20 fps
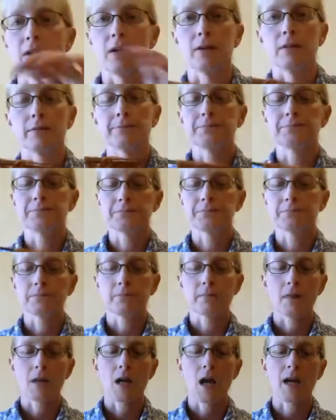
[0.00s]
a
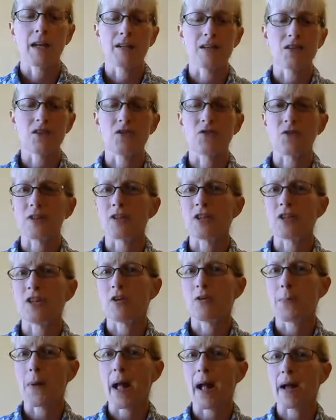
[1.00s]
kind of
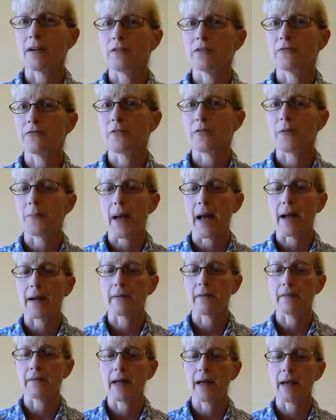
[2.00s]
stretchier pattern for the back
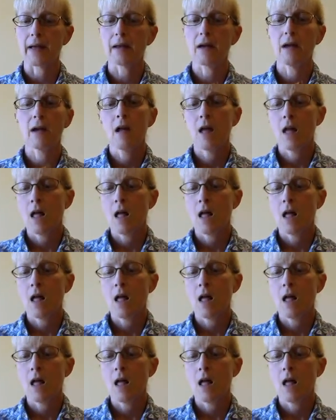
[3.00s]
of the leg.